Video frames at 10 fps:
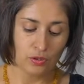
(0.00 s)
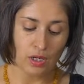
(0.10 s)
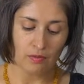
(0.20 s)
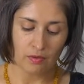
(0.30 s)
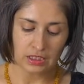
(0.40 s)

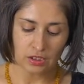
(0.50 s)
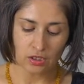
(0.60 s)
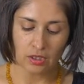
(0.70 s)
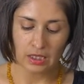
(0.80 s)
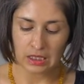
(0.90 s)
have a rice
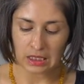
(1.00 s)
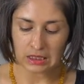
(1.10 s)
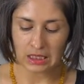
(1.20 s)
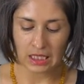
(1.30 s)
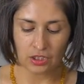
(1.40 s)
cooker, it does
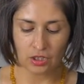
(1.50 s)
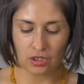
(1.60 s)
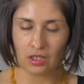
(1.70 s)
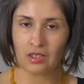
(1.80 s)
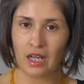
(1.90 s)
tend to
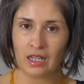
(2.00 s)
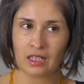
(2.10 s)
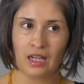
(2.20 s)
cook a lot.